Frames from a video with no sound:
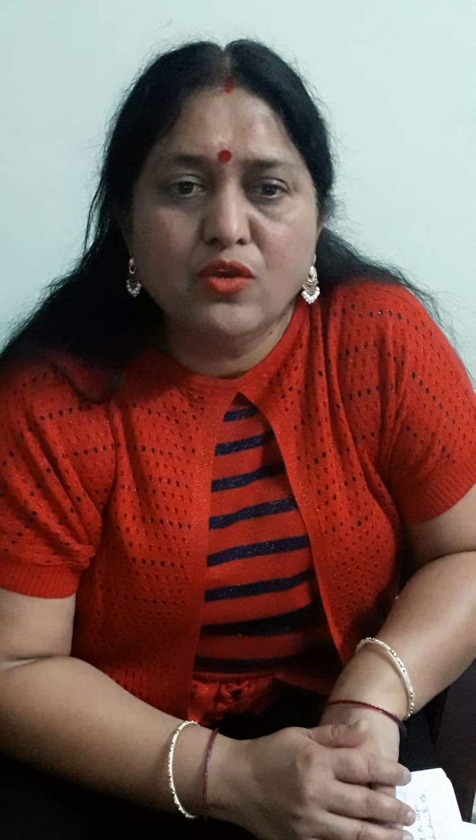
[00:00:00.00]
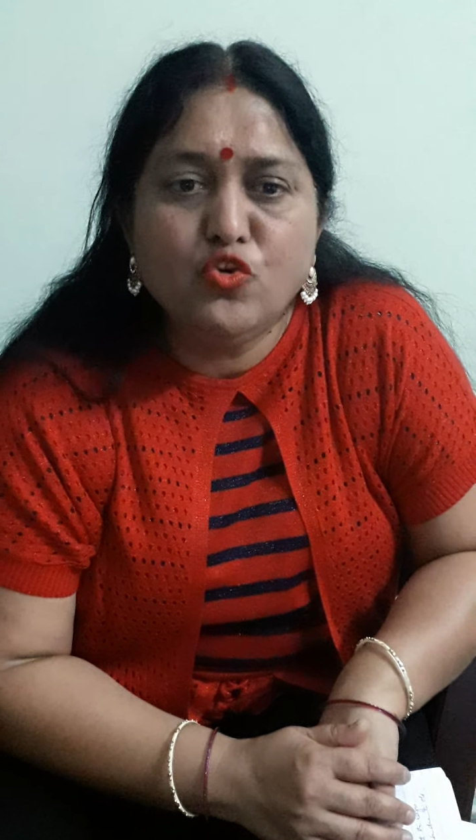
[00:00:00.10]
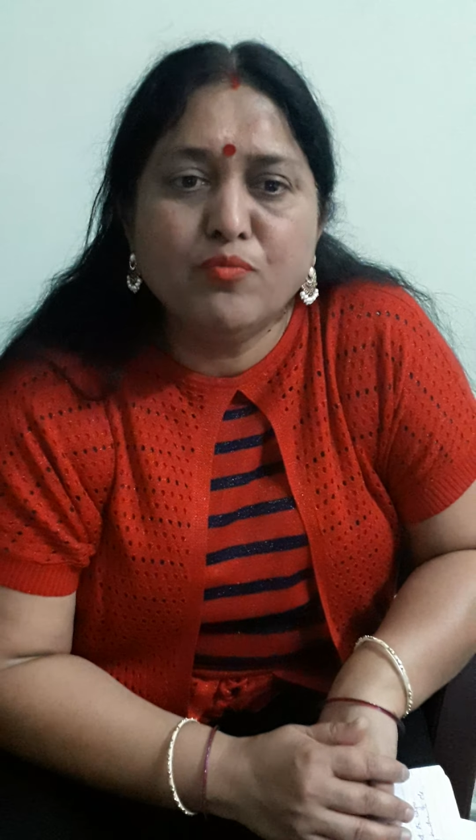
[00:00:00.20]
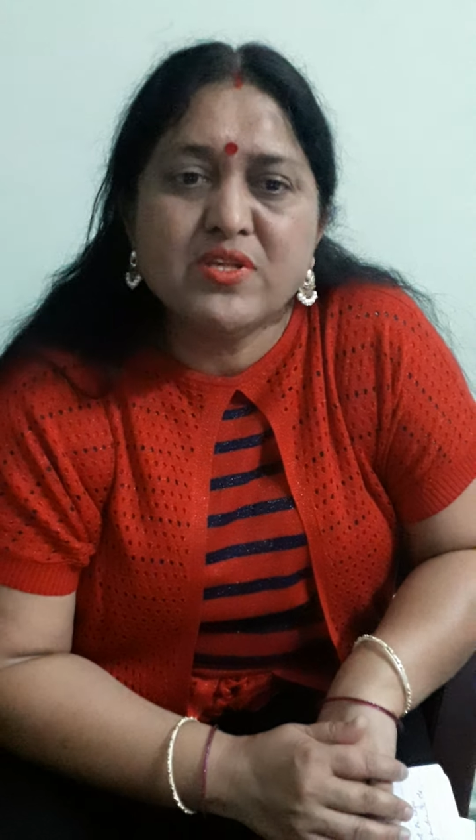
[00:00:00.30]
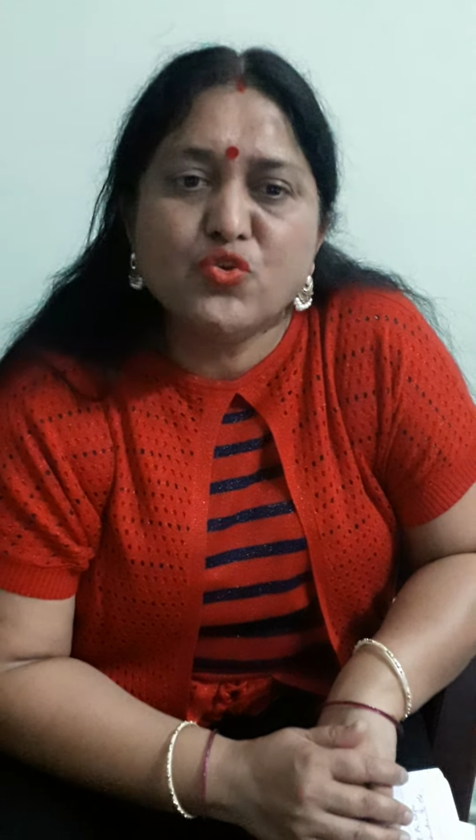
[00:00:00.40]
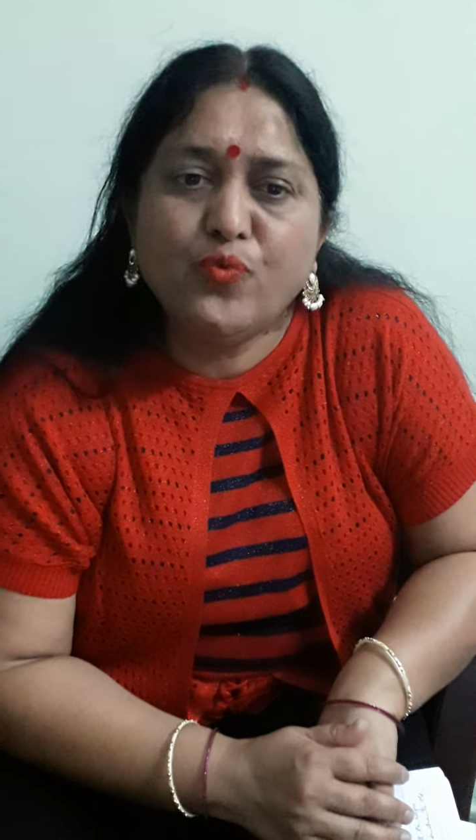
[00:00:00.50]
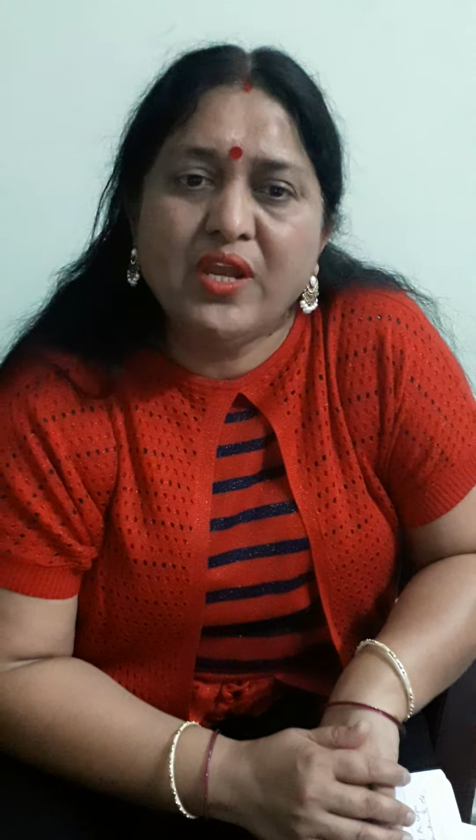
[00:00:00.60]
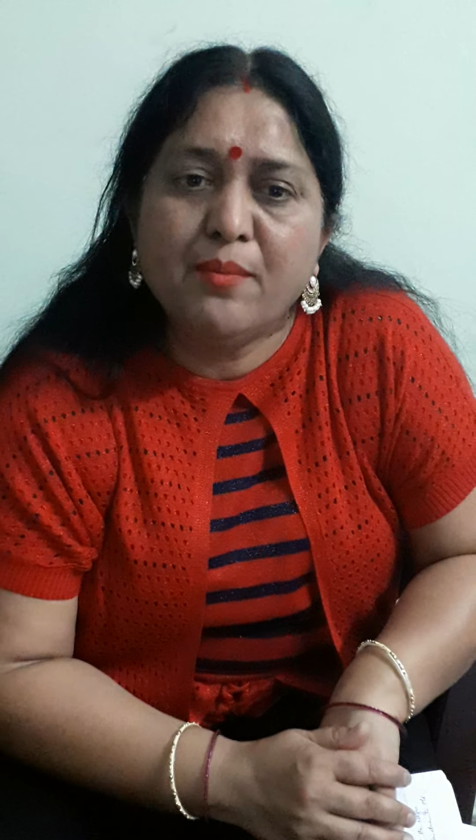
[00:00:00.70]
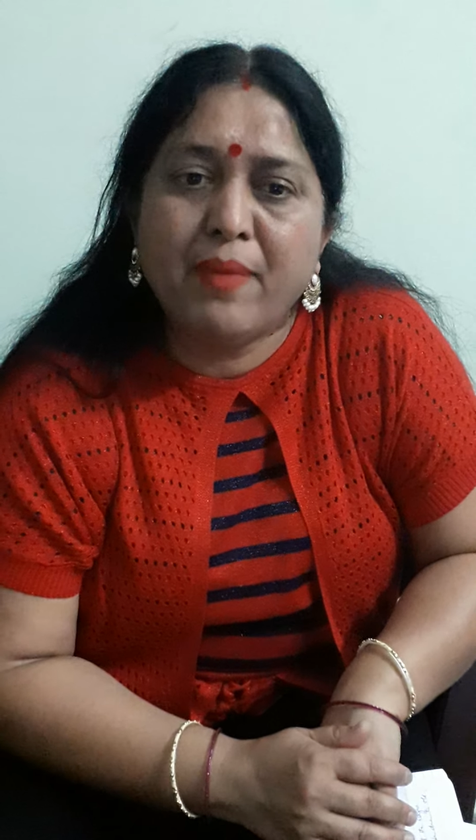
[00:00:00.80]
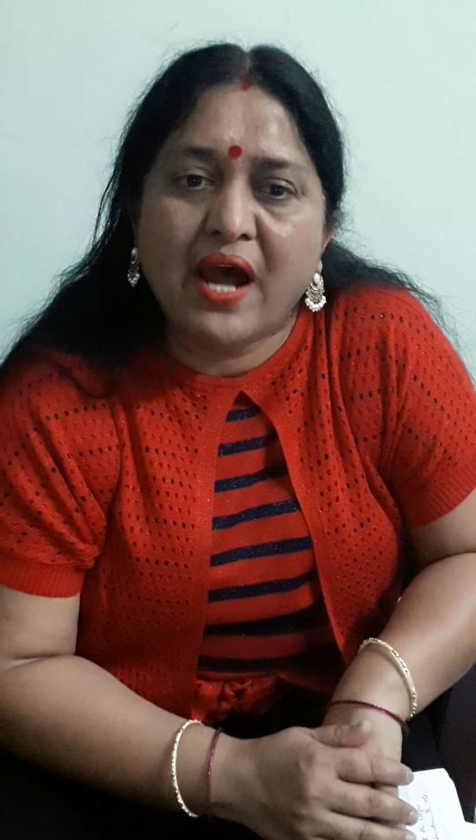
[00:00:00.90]
You must
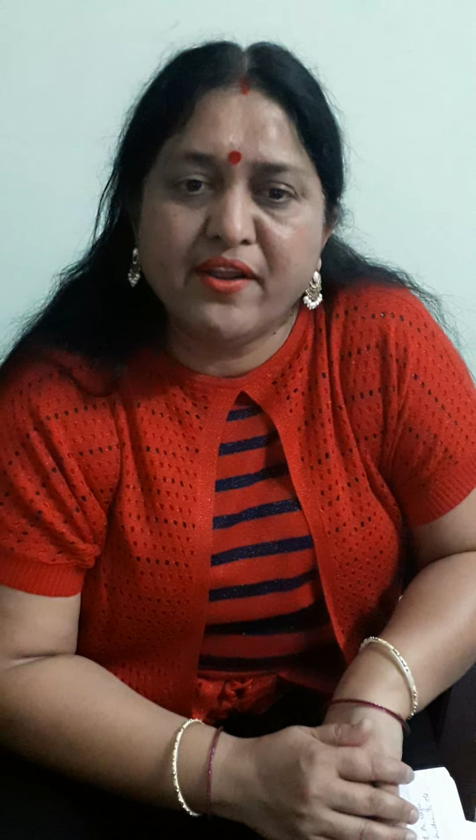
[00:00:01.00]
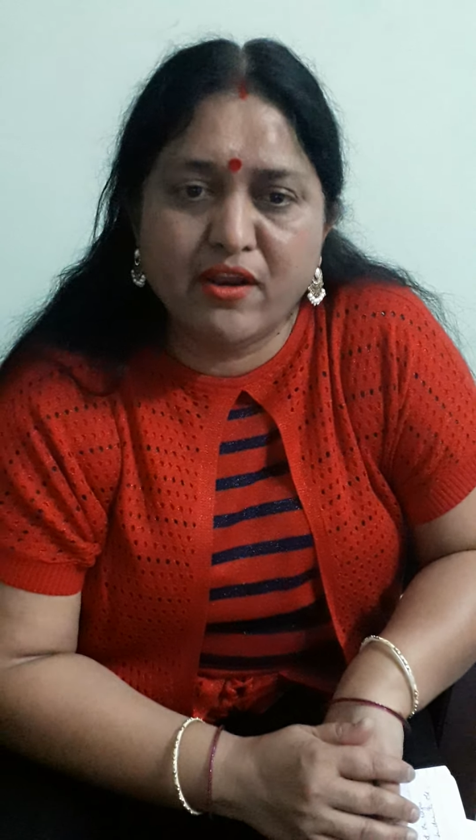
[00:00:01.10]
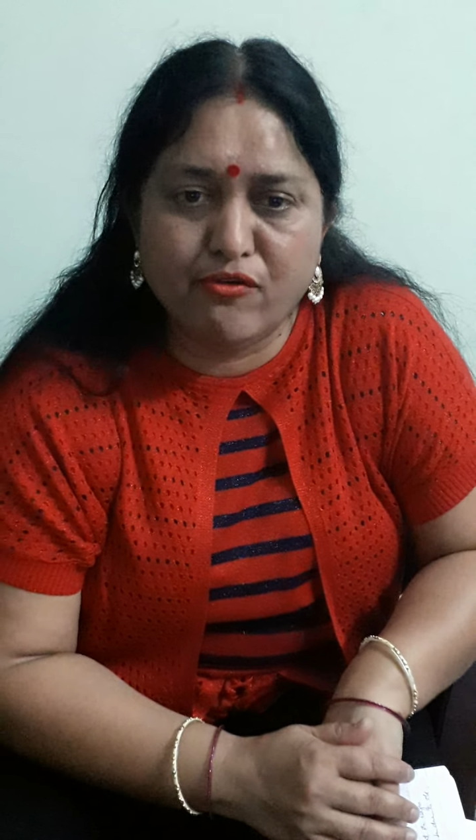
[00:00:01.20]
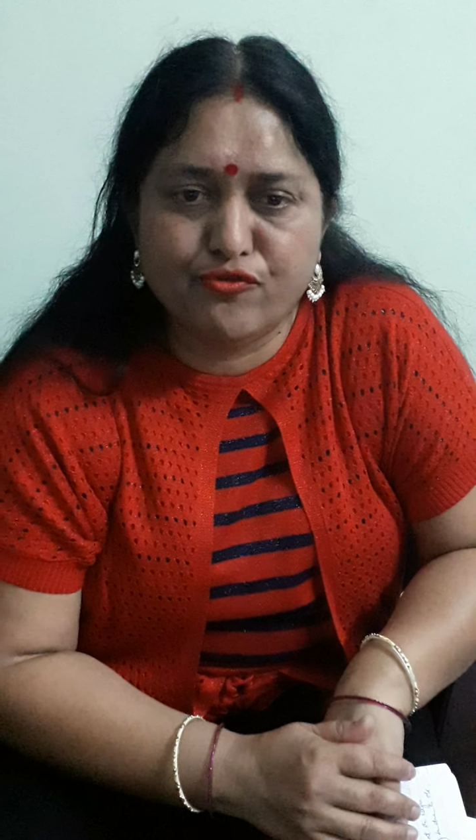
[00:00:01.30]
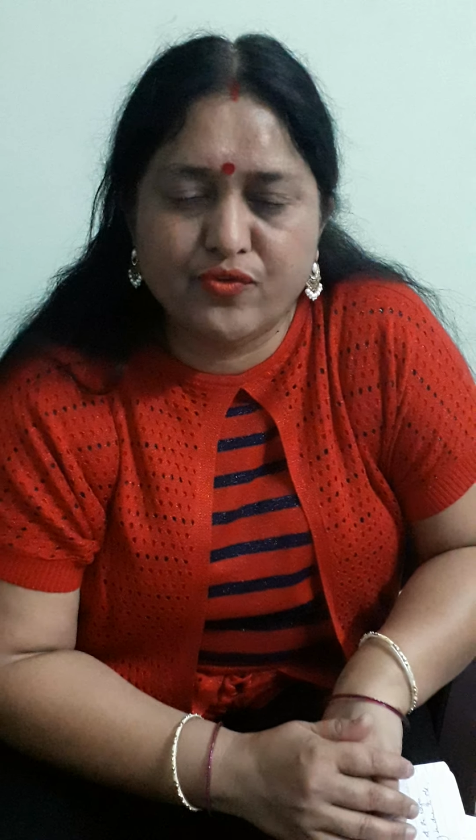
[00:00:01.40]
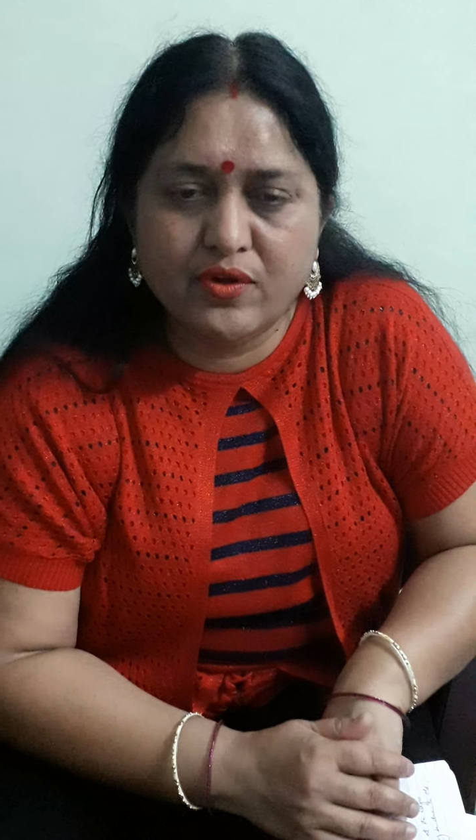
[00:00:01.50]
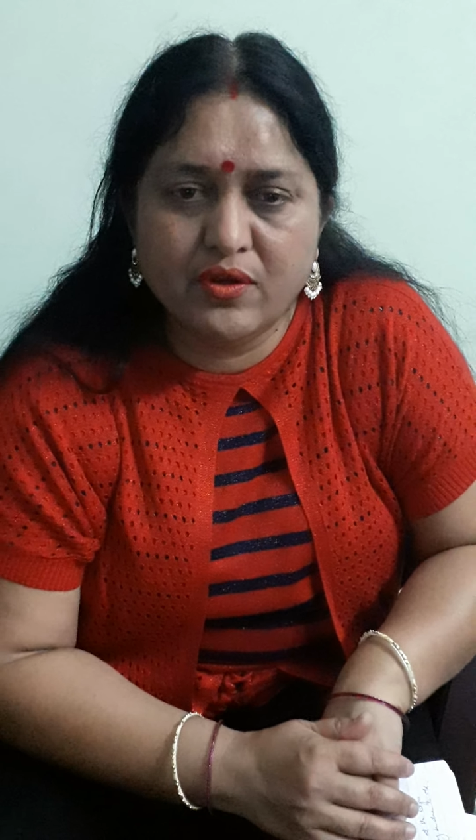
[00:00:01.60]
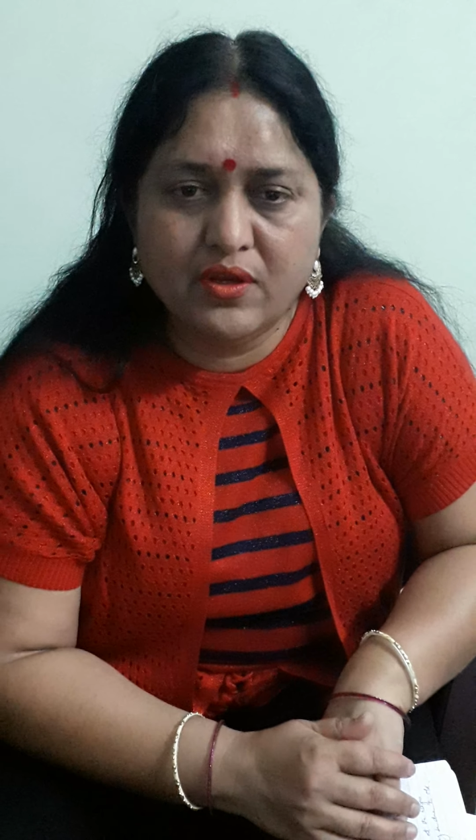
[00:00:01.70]
feel bad enough.